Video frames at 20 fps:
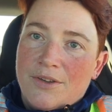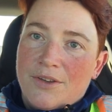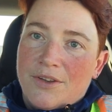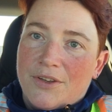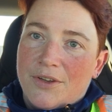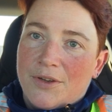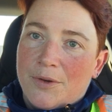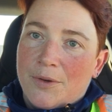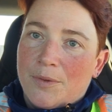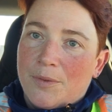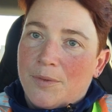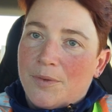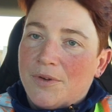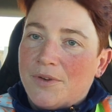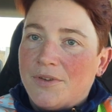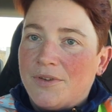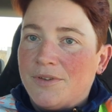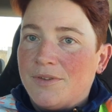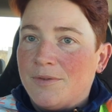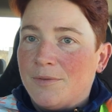you know,
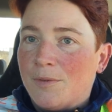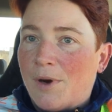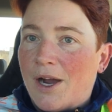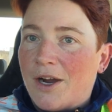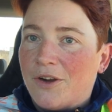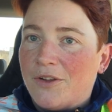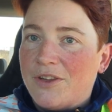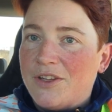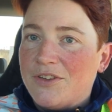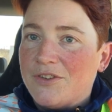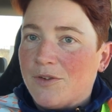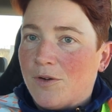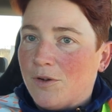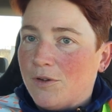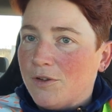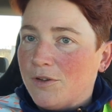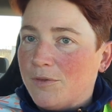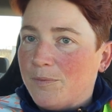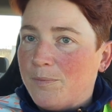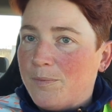why are these
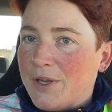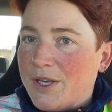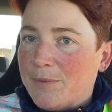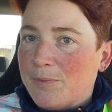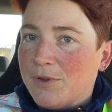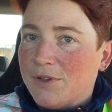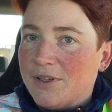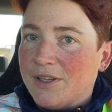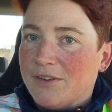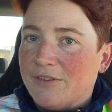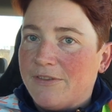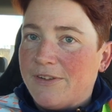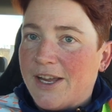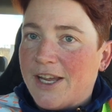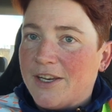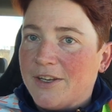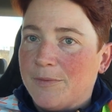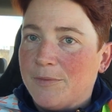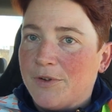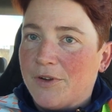old people in
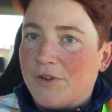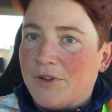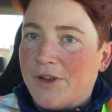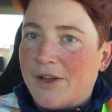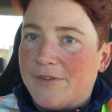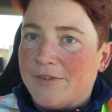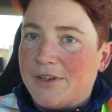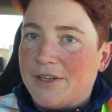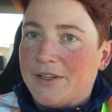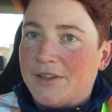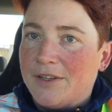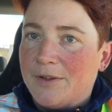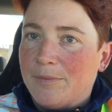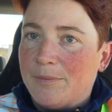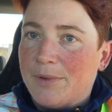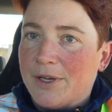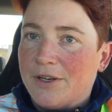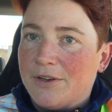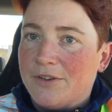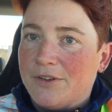fandom? Don't you have
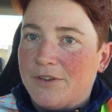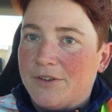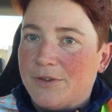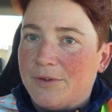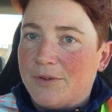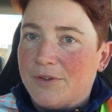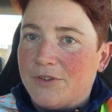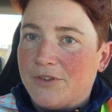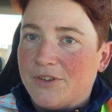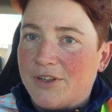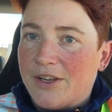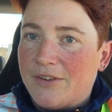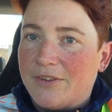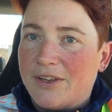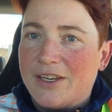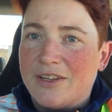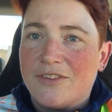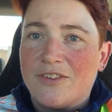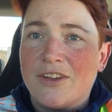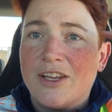anything better to do with yourself?
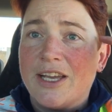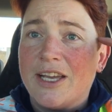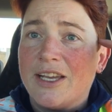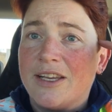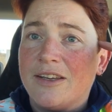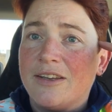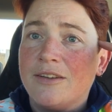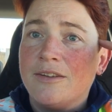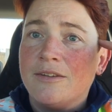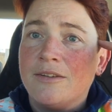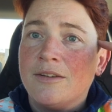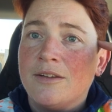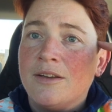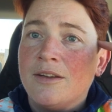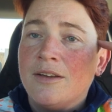And it's like,